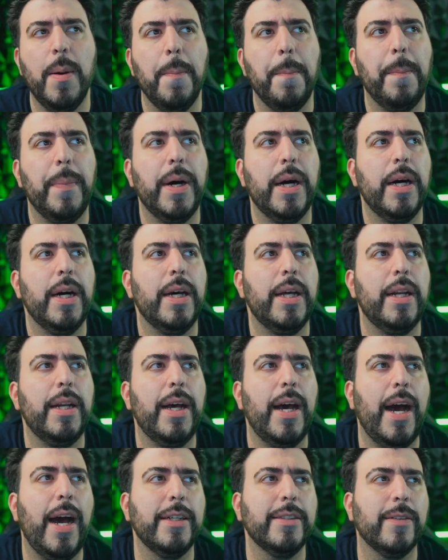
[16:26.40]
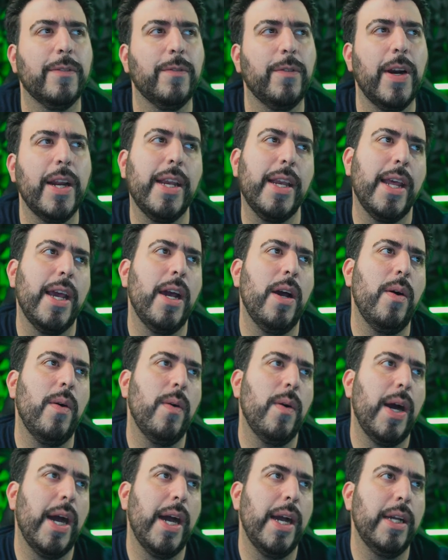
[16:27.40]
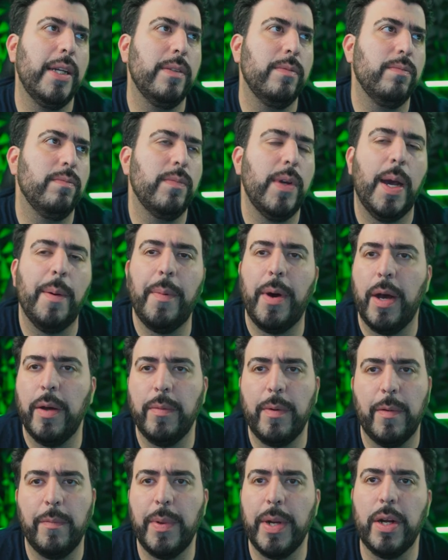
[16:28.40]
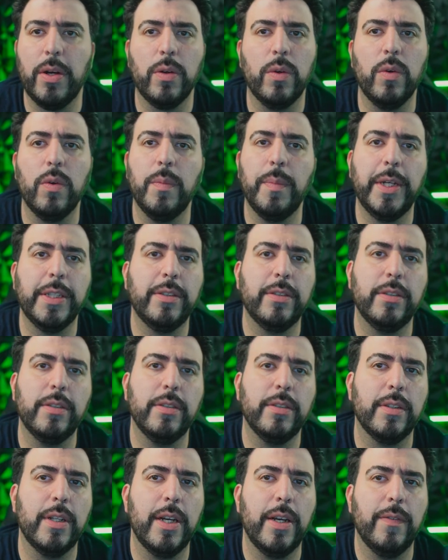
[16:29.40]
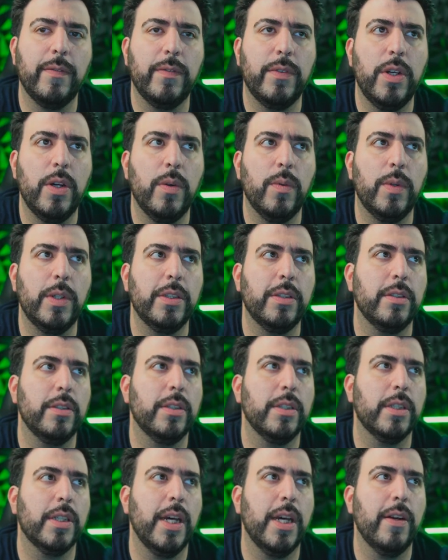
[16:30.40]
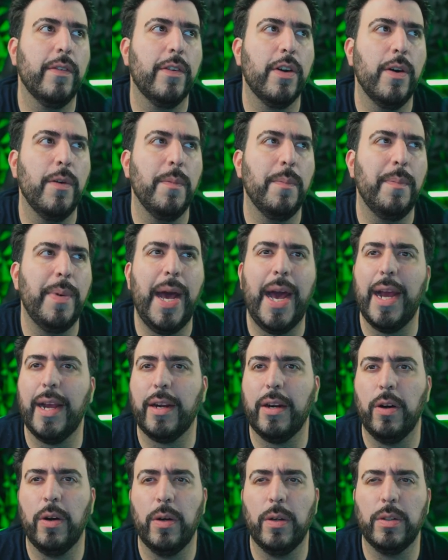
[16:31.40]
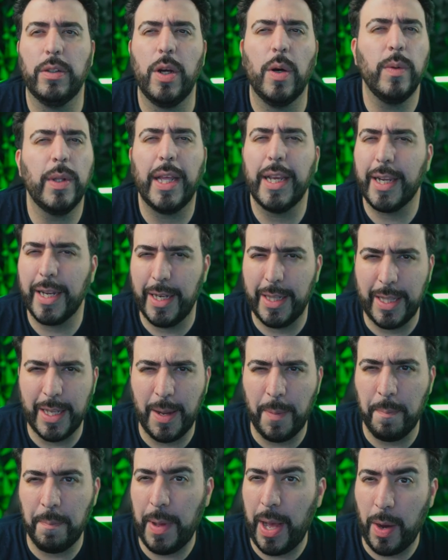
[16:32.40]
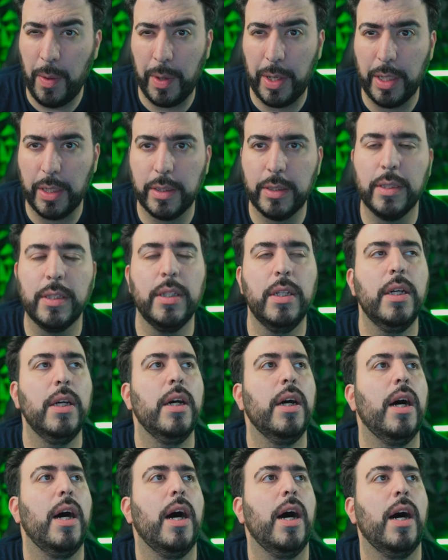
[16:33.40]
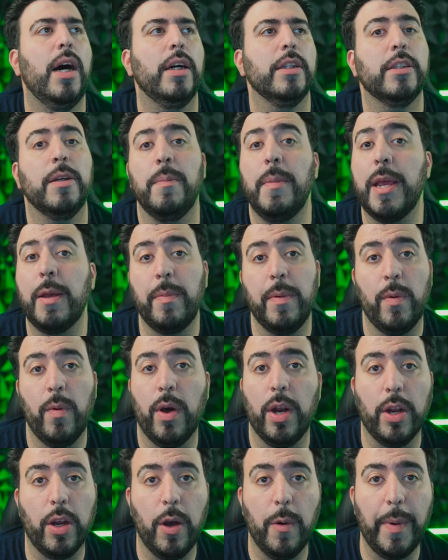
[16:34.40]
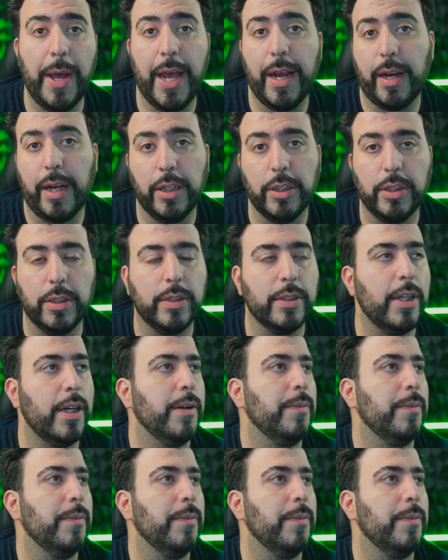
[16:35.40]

But as of right now, I I'm on. I've been on Google Messages, and I have no reason to kind of go back or don't like anything about it uh, to make me want to go back, I should say.